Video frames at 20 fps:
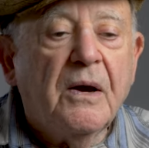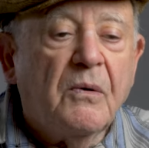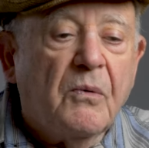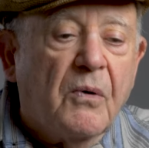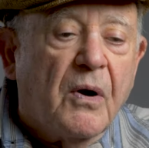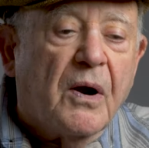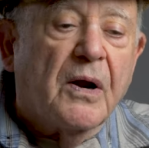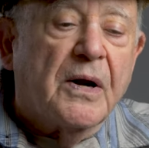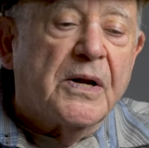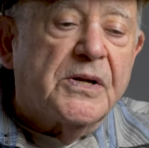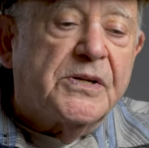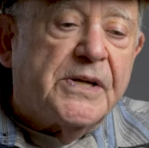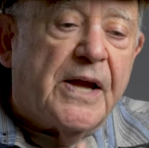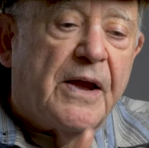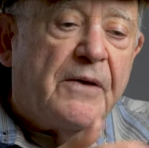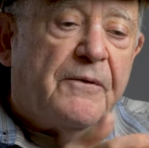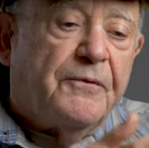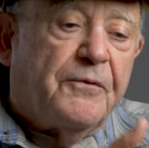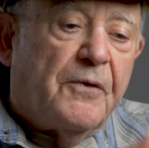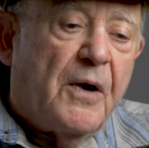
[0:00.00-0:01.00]
We're going to
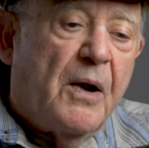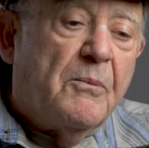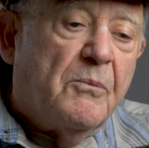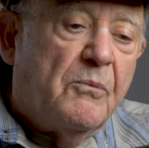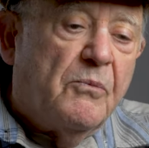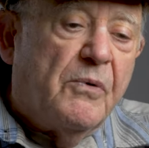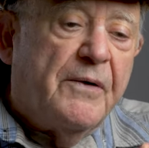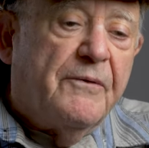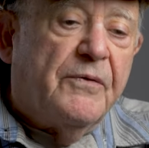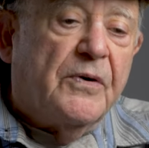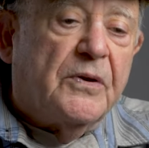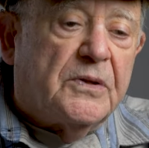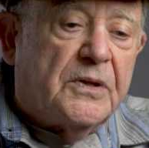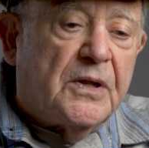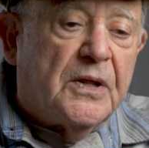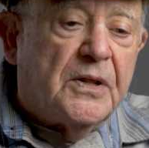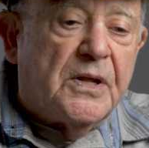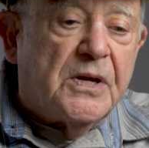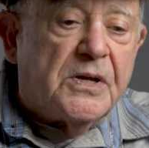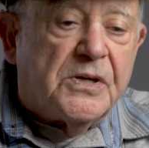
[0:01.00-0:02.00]
say, From river
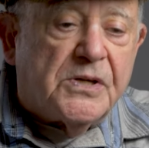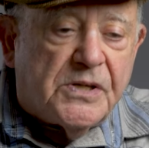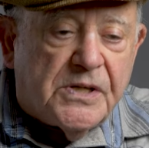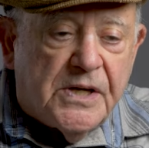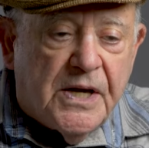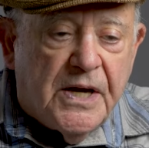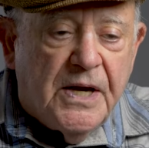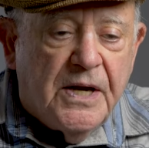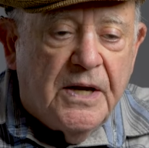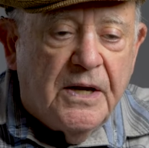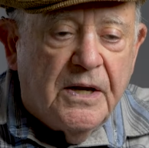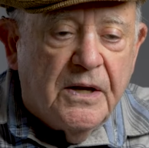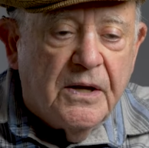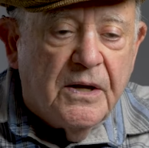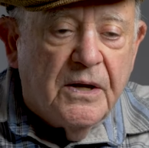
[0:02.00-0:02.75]
to the sea,